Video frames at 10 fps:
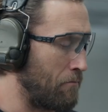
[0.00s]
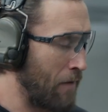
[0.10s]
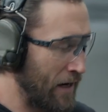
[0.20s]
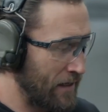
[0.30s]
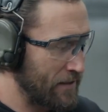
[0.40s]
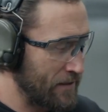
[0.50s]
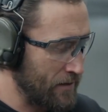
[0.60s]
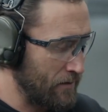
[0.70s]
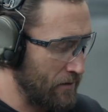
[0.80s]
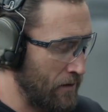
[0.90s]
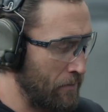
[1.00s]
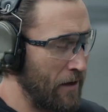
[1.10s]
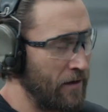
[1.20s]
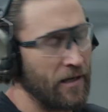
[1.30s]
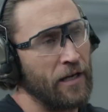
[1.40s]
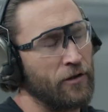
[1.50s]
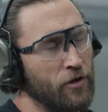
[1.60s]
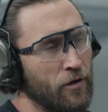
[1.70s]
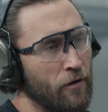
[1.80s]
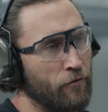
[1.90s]
minus about an
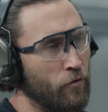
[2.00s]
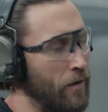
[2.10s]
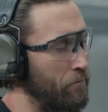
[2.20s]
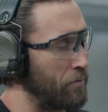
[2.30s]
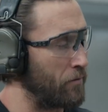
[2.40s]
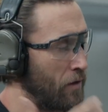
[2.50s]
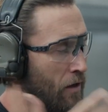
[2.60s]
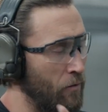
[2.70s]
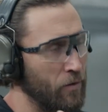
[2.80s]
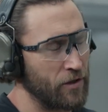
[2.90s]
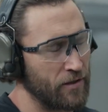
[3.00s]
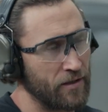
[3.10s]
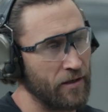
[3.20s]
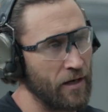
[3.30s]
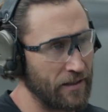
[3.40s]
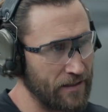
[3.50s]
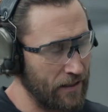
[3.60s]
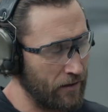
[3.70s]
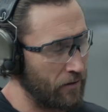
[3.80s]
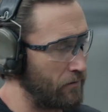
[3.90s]
inch of grip, which is the
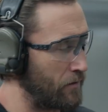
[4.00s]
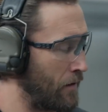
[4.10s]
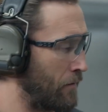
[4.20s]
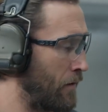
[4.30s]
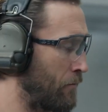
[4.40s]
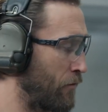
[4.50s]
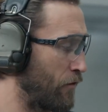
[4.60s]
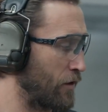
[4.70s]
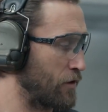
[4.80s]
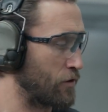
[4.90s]
19 I'm referring to.